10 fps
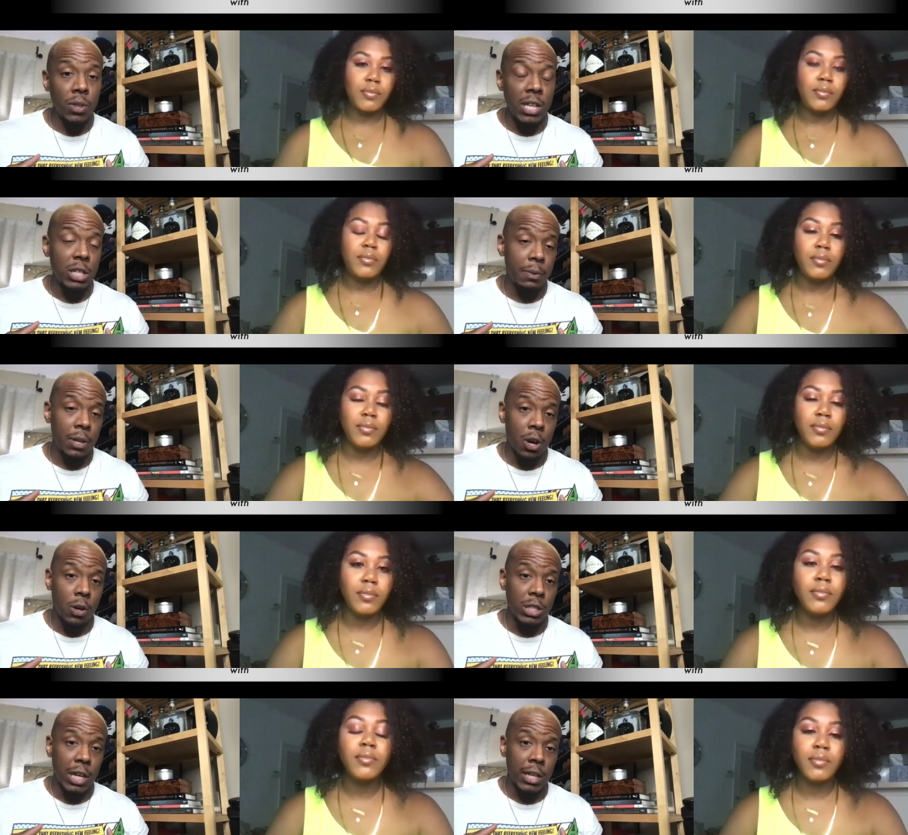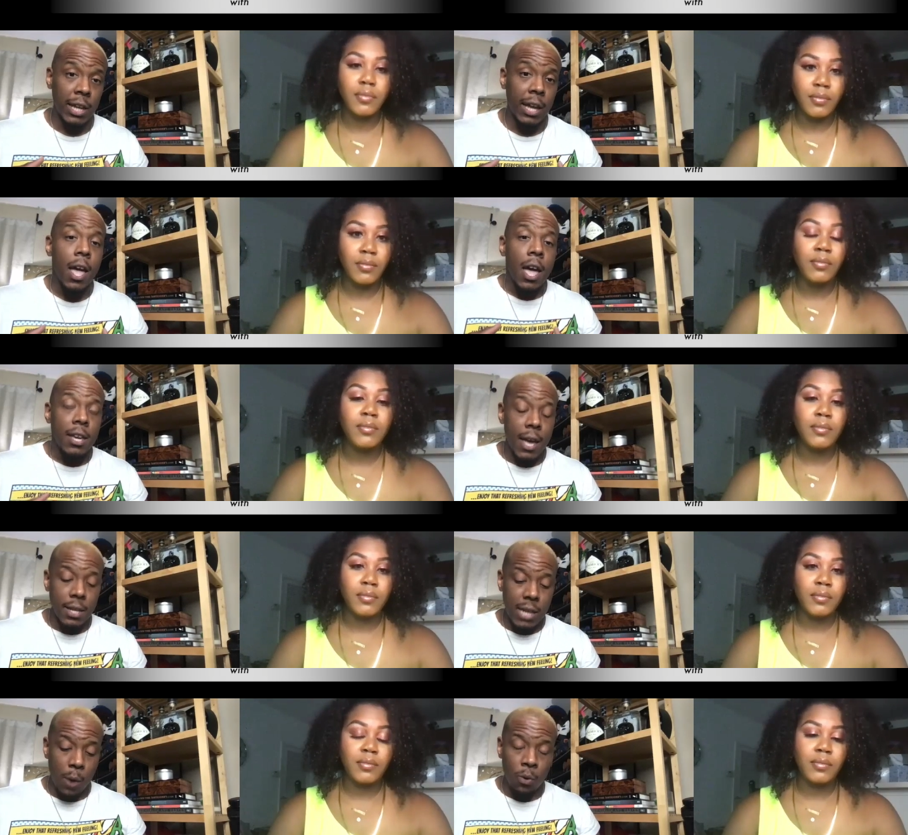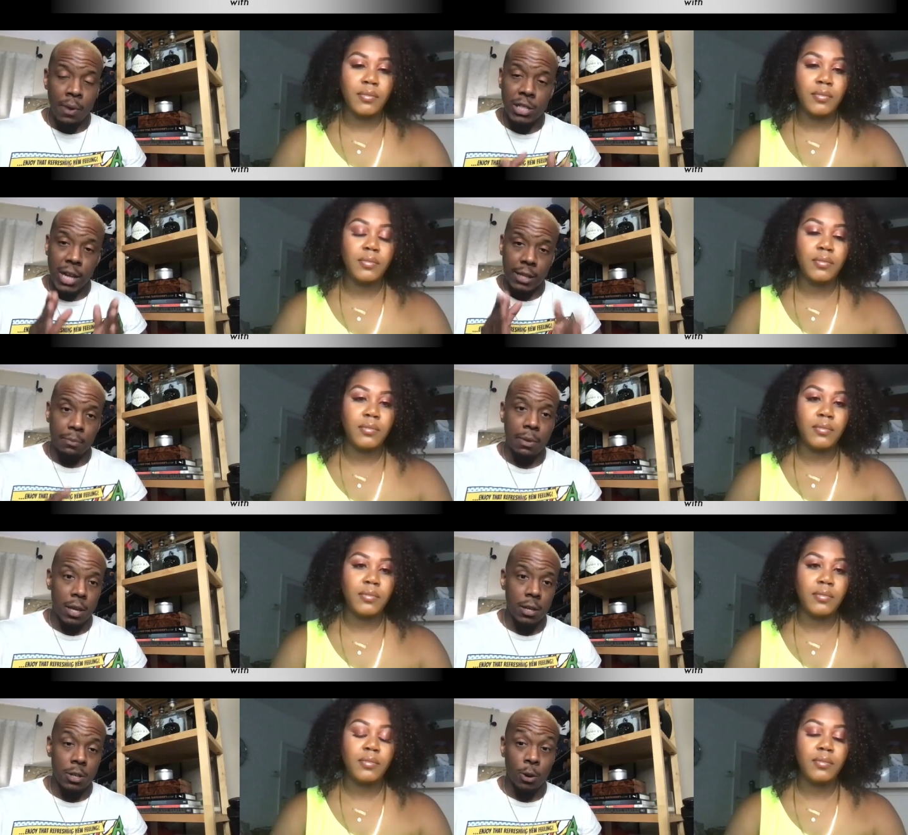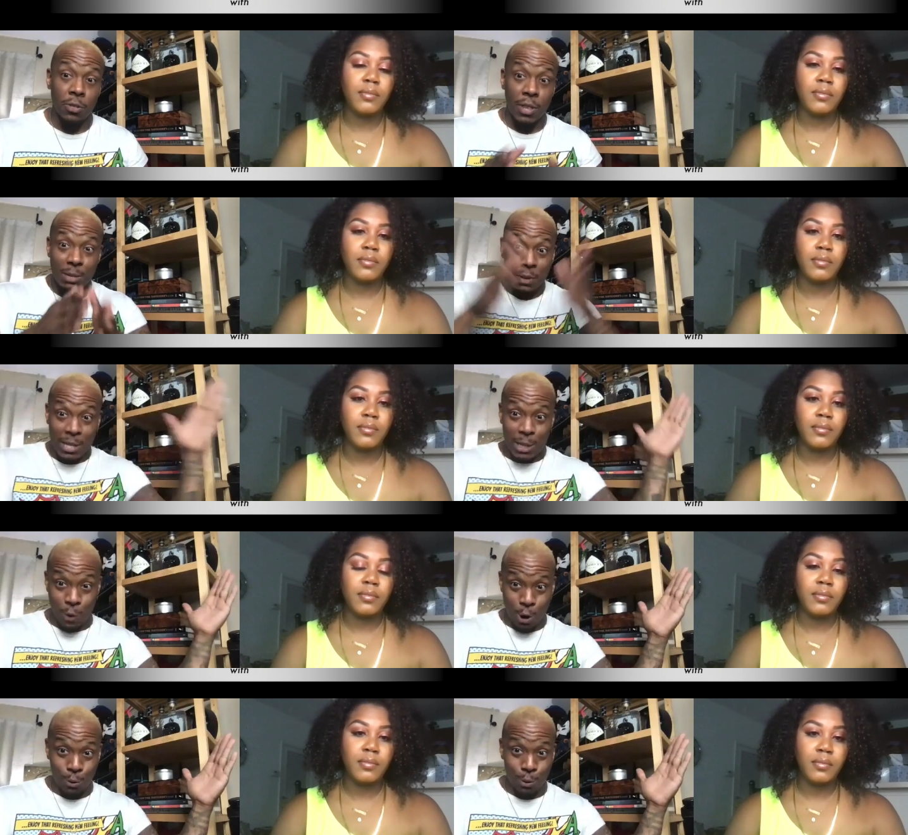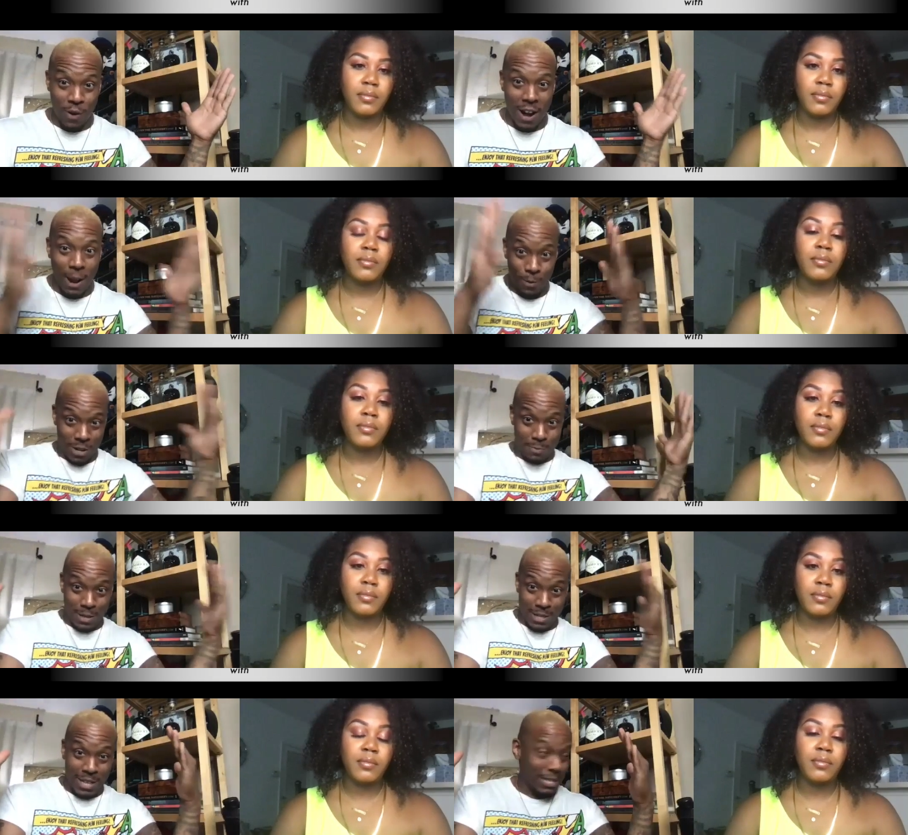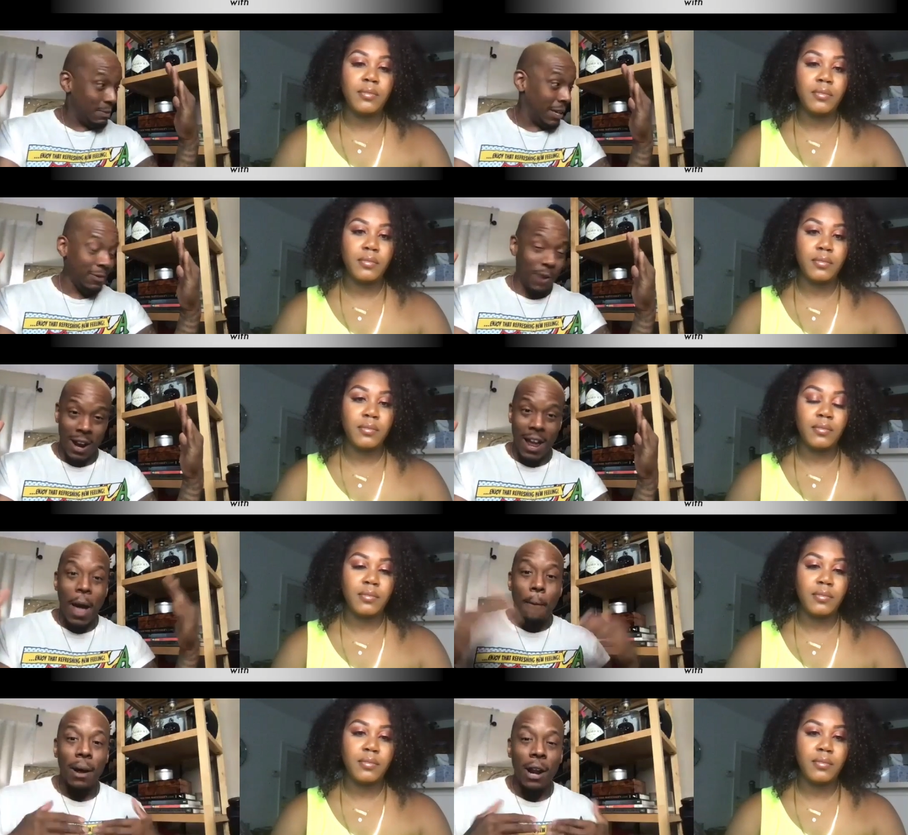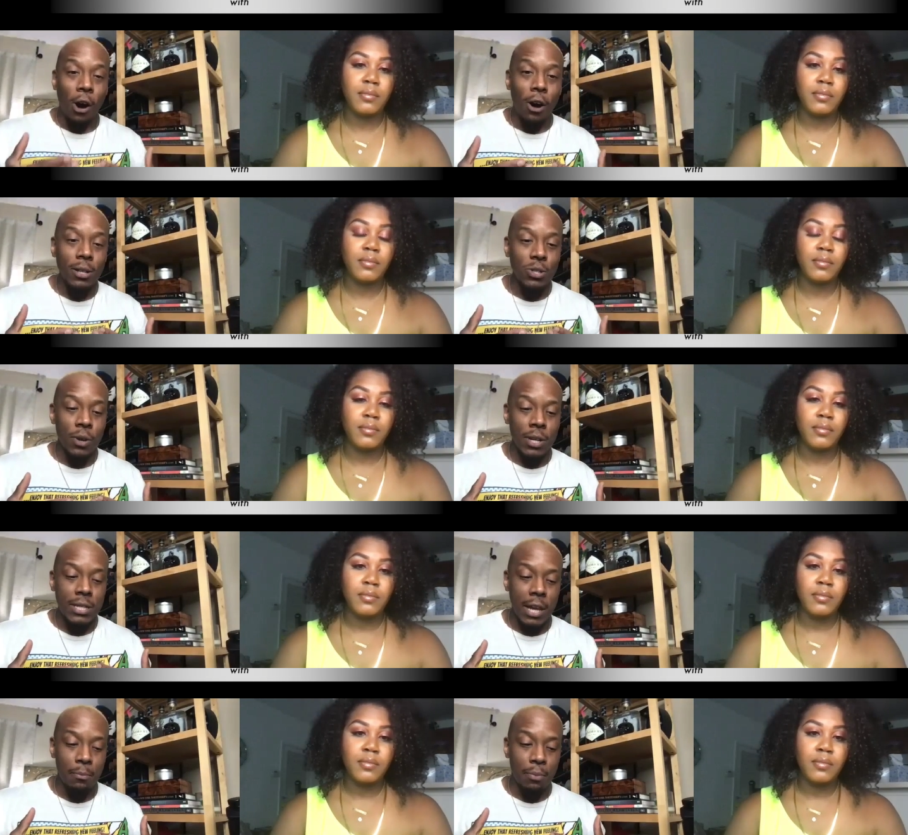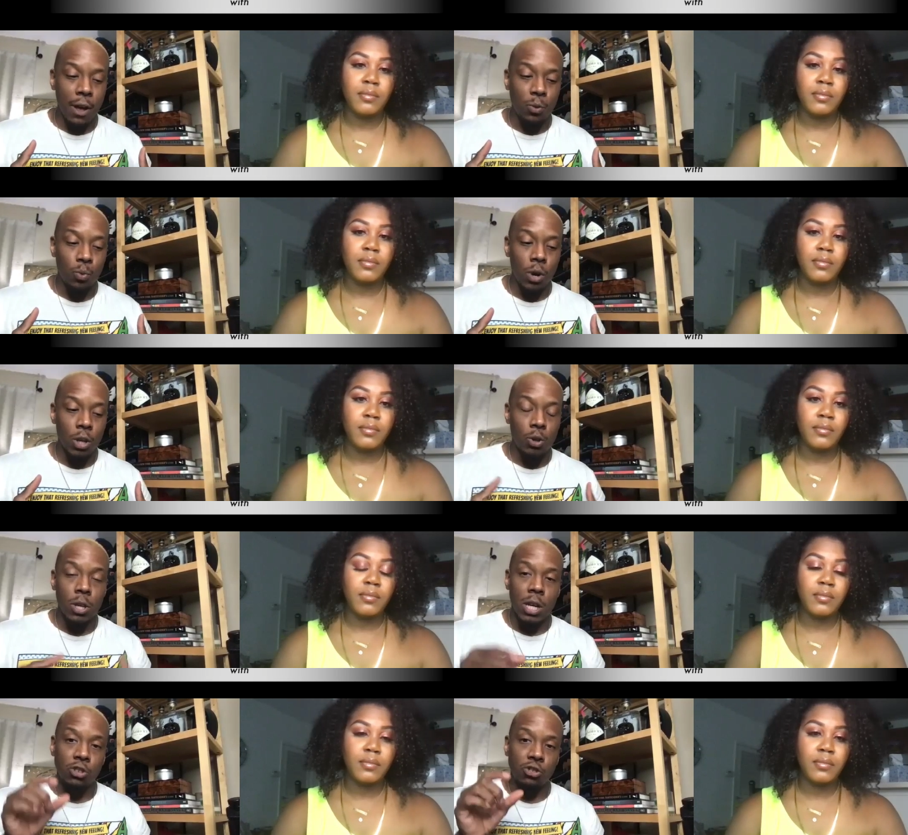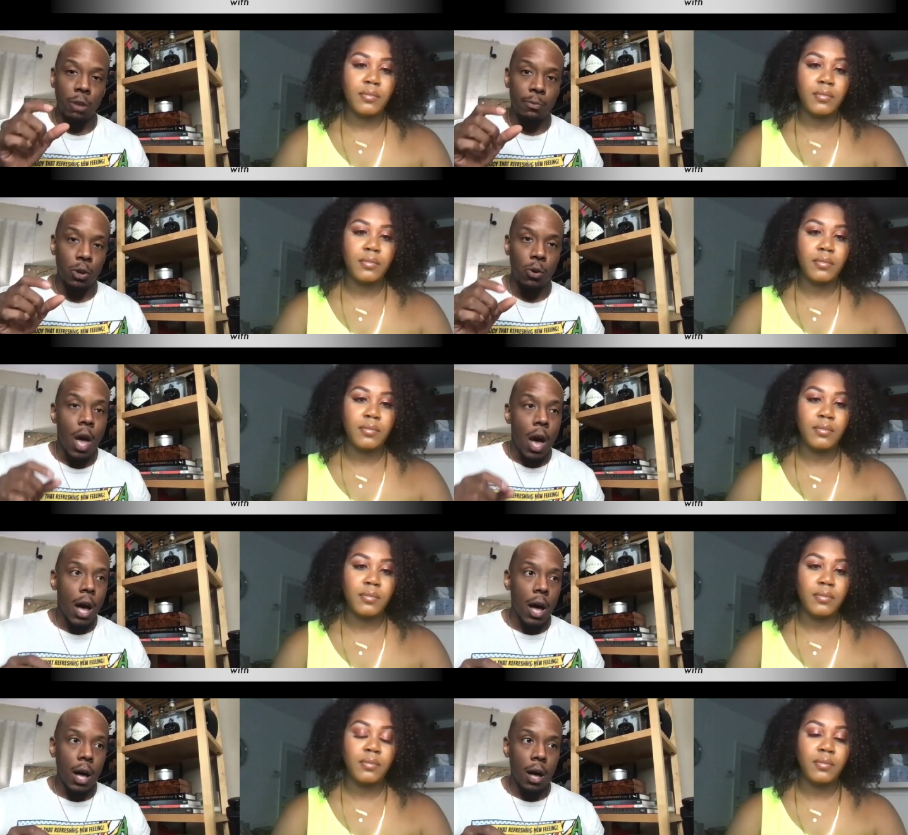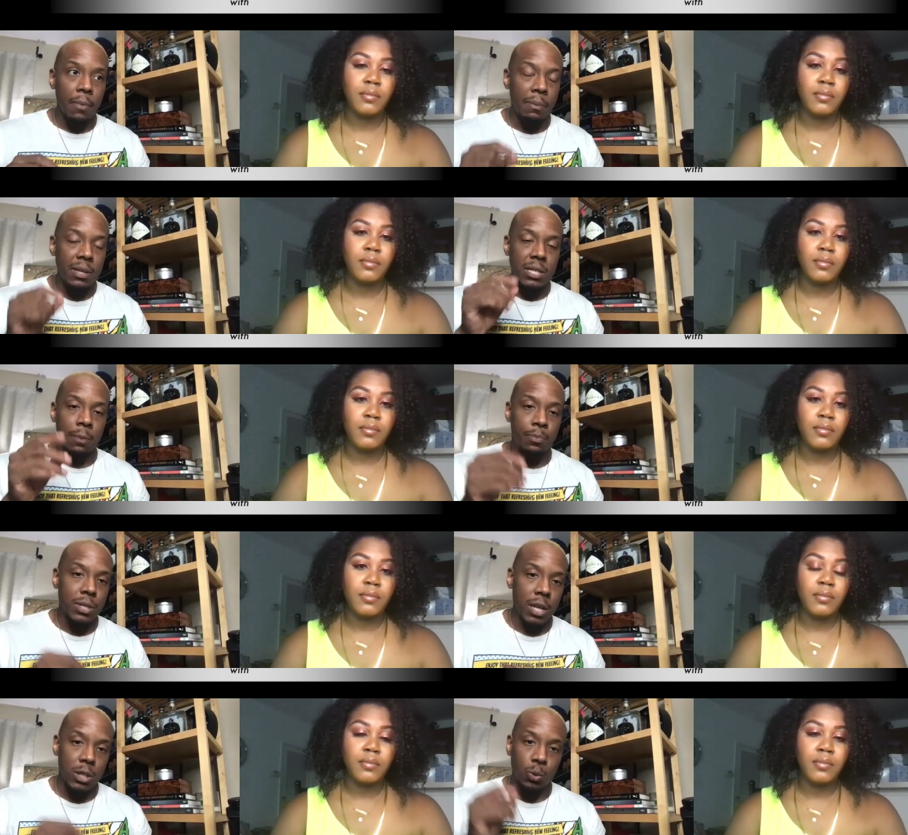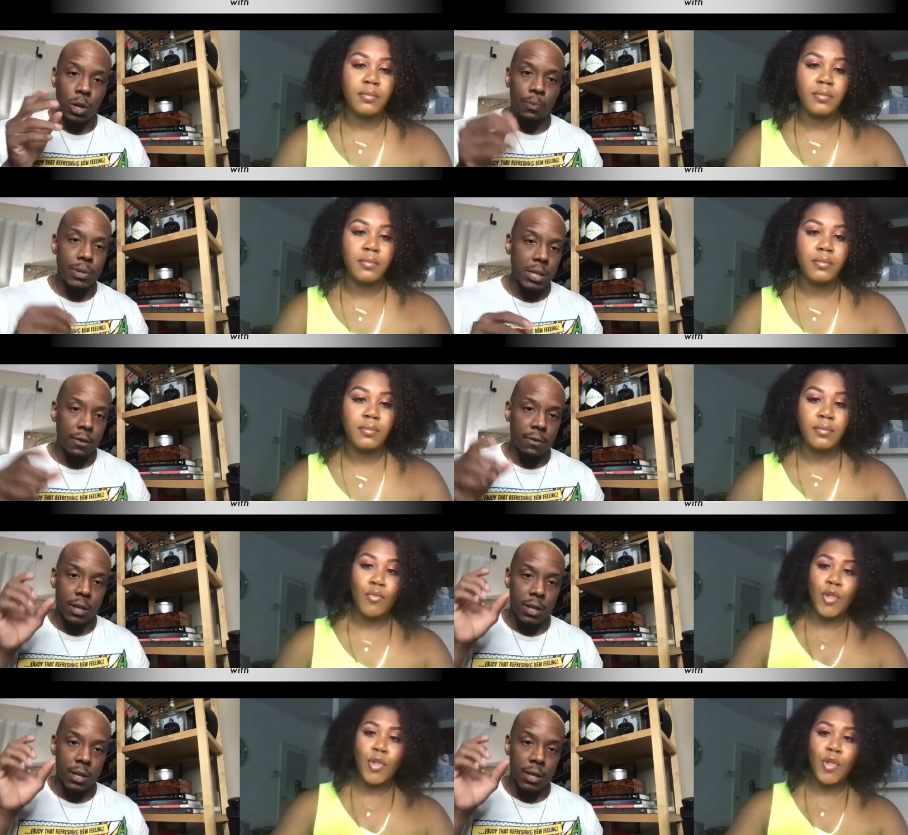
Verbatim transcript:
Speaker 1: should be negotiating. Like, yes, I want my check to be, you know, this many zeros, right? I want it to be this many, right? But I also, on the same breath, want you to contribute uh, maybe 10%, 20% of the